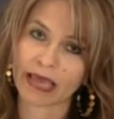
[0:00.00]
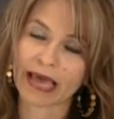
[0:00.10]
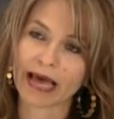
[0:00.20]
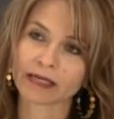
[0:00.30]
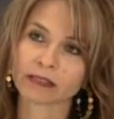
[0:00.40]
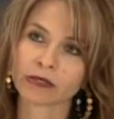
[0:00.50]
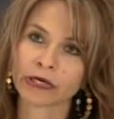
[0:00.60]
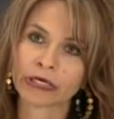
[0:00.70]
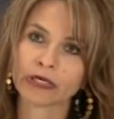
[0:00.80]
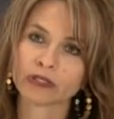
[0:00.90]
And
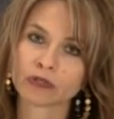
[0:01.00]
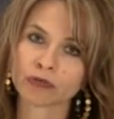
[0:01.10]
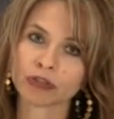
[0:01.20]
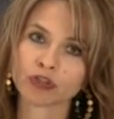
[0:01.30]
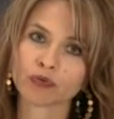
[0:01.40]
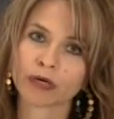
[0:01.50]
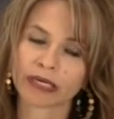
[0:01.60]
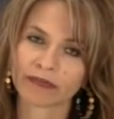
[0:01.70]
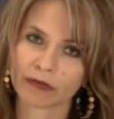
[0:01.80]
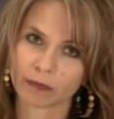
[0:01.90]
as soon as you quit
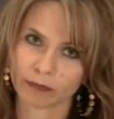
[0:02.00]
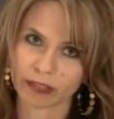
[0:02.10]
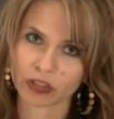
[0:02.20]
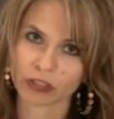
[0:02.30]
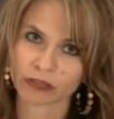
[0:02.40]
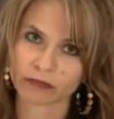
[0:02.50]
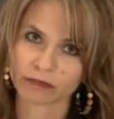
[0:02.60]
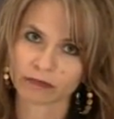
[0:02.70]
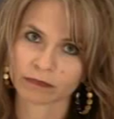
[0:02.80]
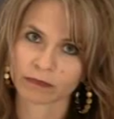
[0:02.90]
giving permission,
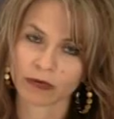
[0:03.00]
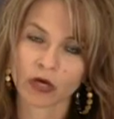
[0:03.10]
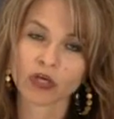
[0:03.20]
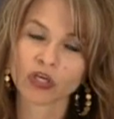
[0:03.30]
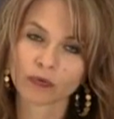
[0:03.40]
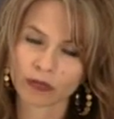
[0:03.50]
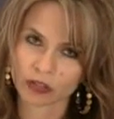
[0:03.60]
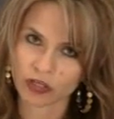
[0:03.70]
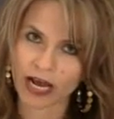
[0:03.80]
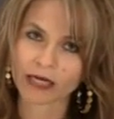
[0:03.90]
you will
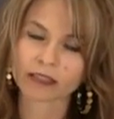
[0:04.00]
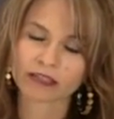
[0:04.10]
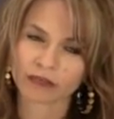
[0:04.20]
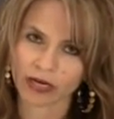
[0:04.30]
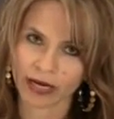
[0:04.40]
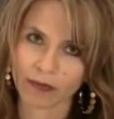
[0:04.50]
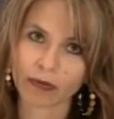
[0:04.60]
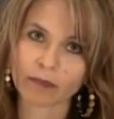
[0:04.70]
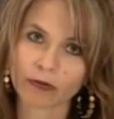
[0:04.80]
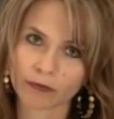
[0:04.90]
attract a different kind of
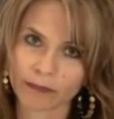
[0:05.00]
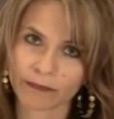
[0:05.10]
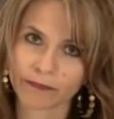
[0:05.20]
people.